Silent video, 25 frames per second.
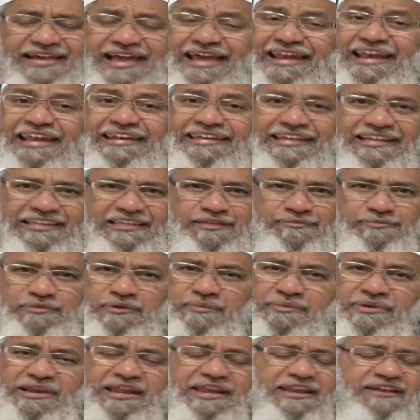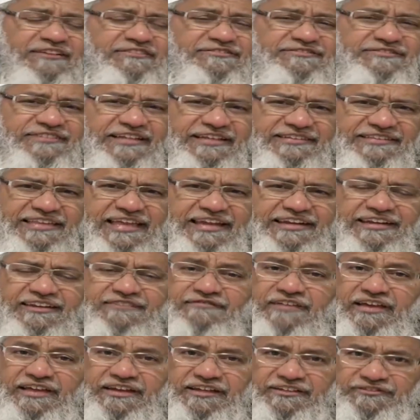and I tell the people, and I've said that
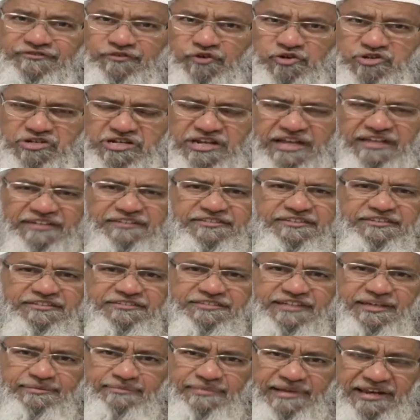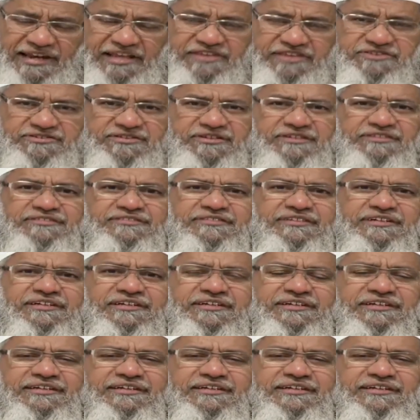in various question answers and my lectures,